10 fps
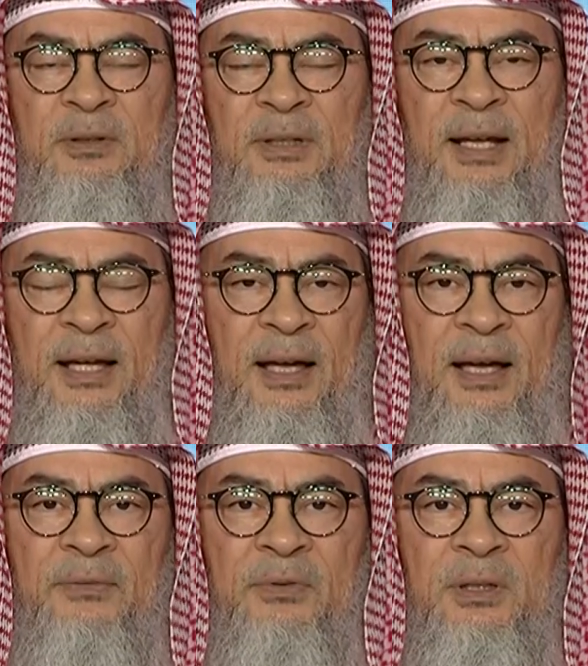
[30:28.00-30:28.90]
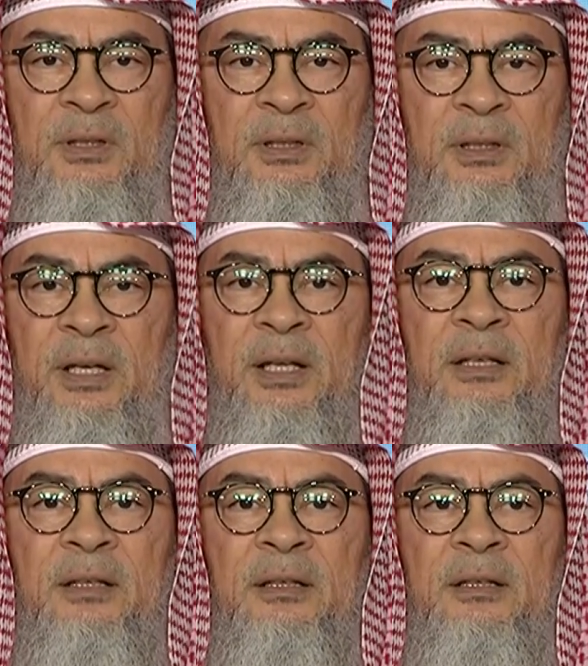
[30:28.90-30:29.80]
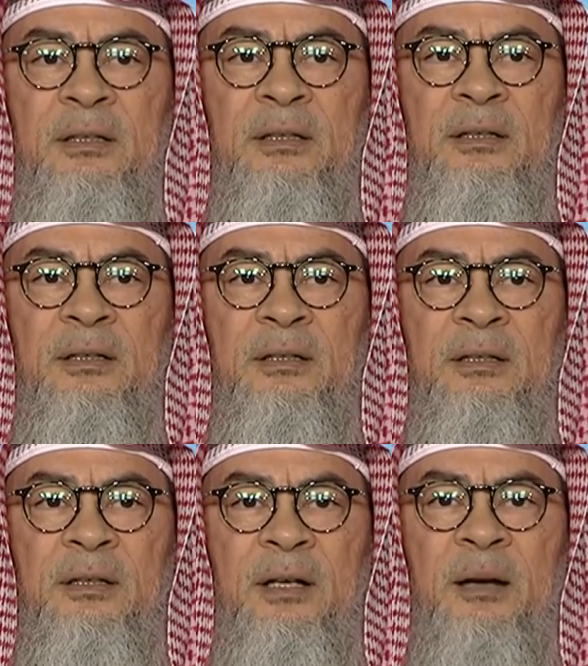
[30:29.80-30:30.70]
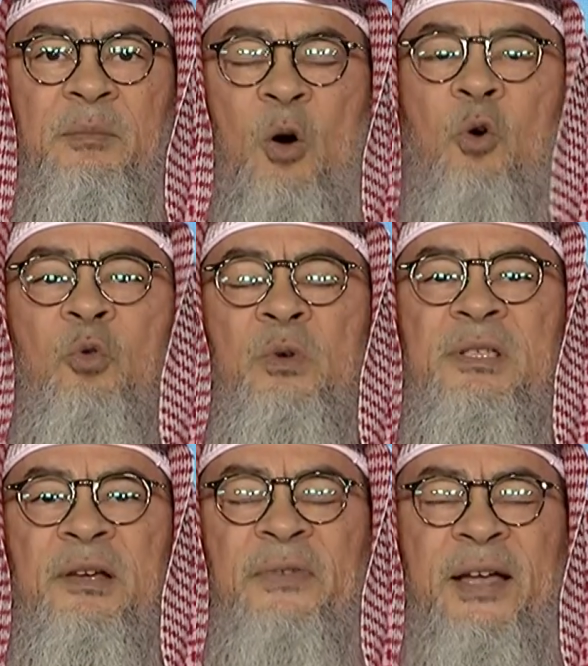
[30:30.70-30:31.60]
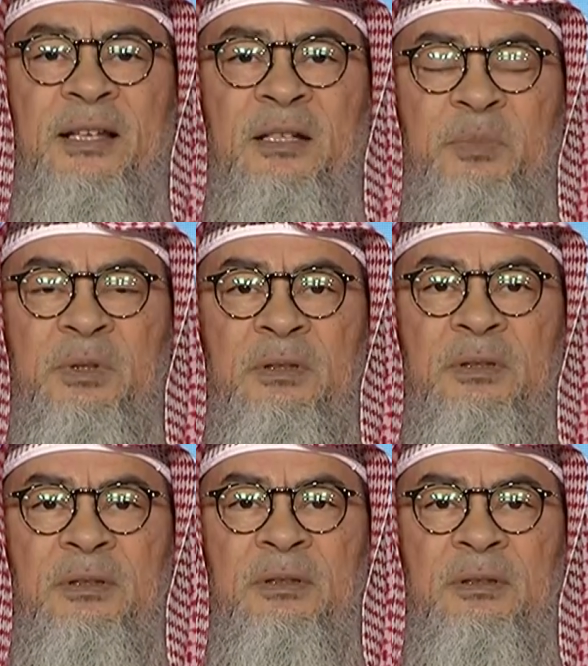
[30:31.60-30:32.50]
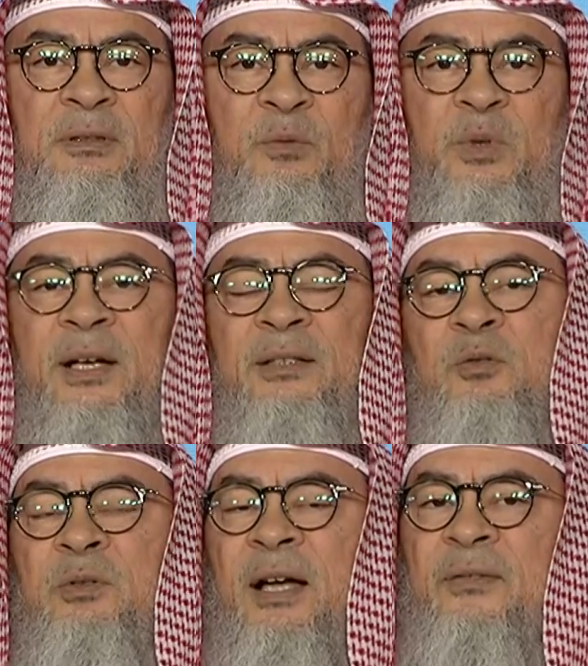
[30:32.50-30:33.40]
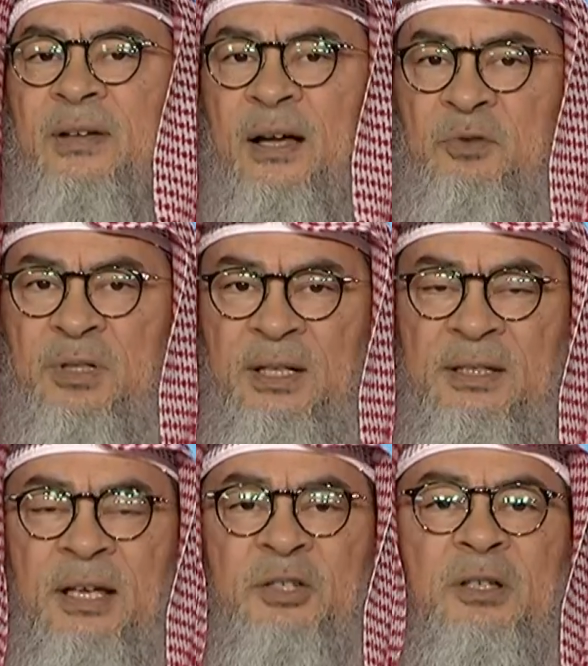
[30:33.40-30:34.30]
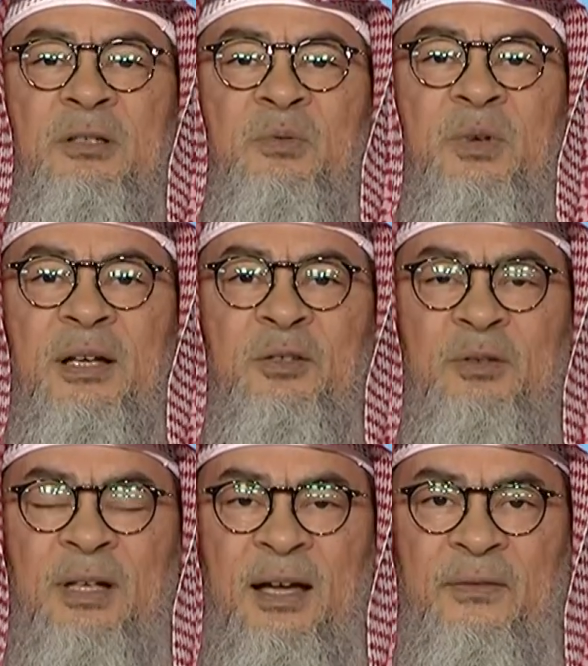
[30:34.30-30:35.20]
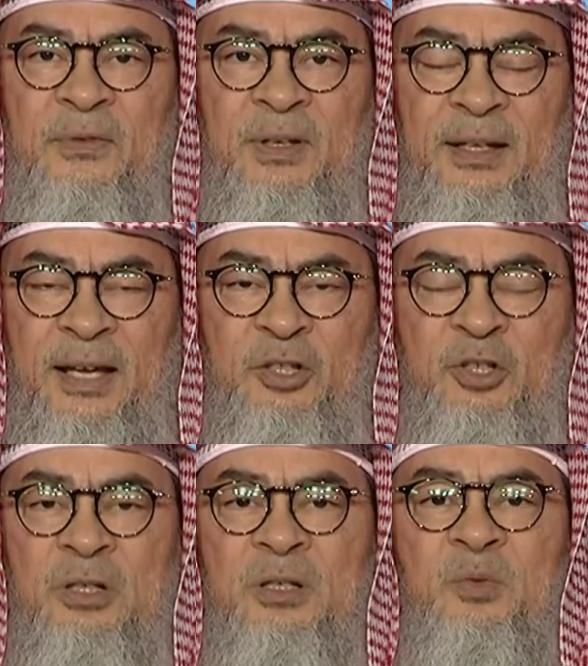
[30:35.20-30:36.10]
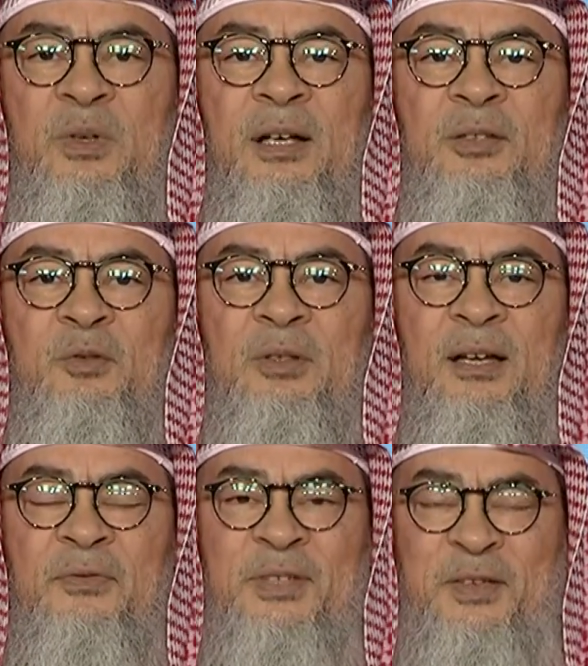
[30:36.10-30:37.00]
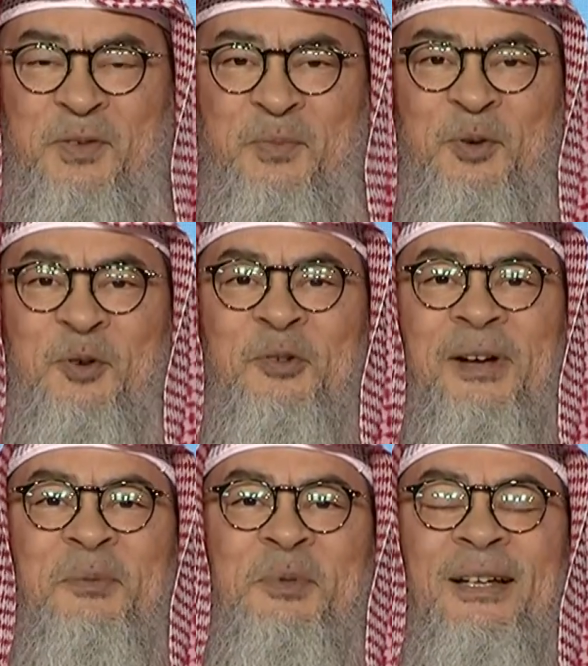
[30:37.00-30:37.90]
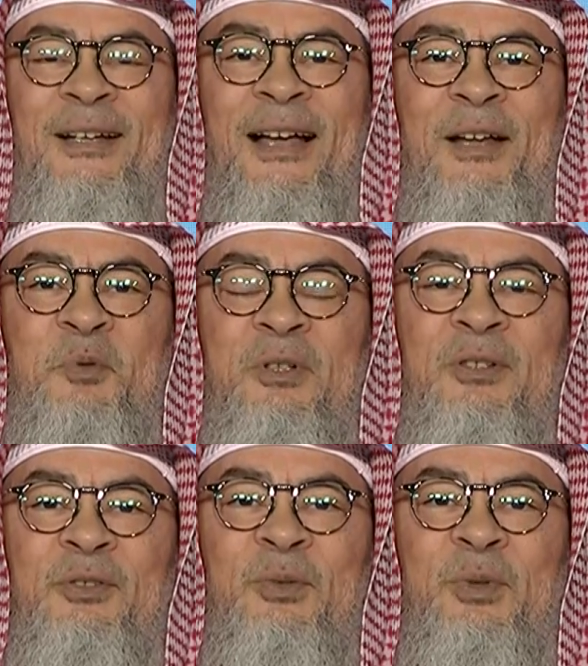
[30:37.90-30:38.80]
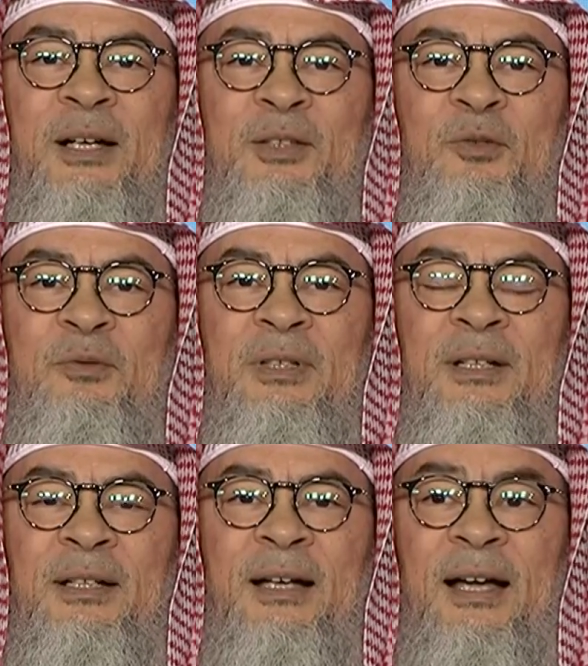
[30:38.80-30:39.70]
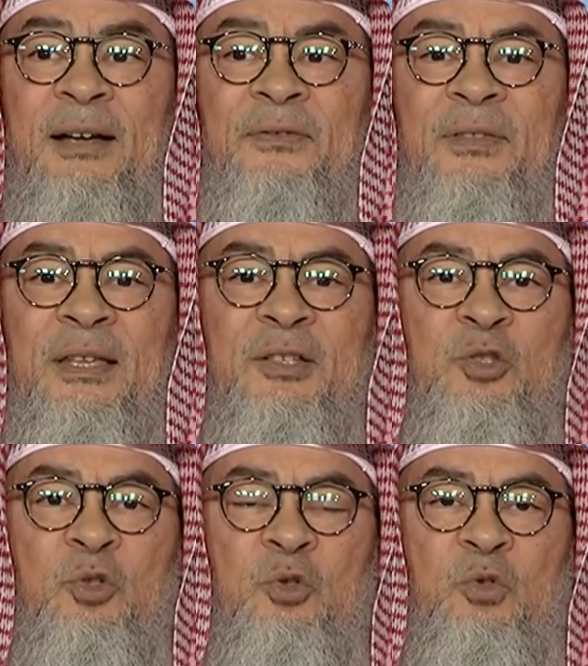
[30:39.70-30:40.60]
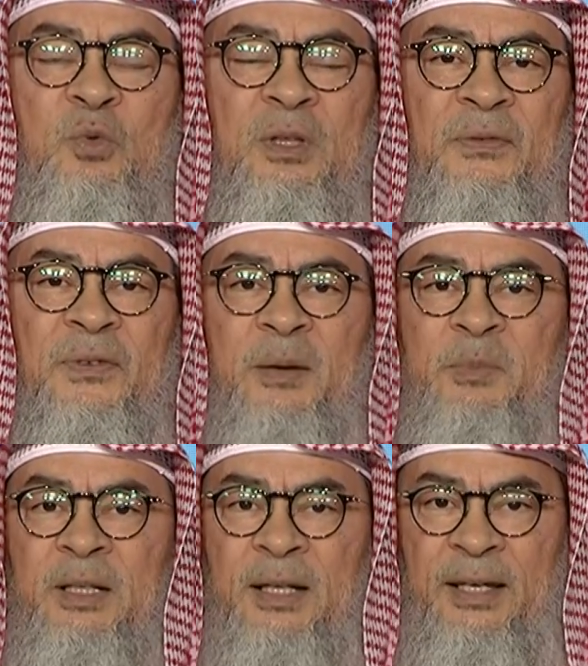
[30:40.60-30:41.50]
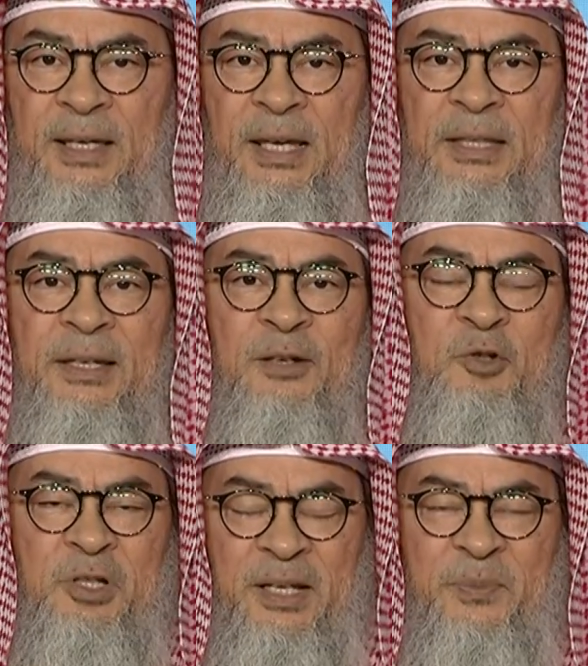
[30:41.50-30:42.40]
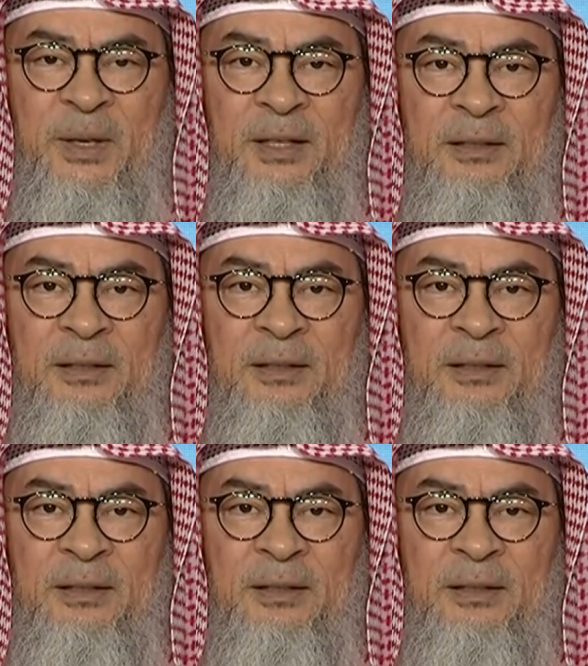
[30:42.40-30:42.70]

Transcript: that I have, and I'm always available when I don't have counseling sessions, when I don't have lectures, when I don't have T V programs, and when, on, when I don't have things to do with the family like eating or sleeping.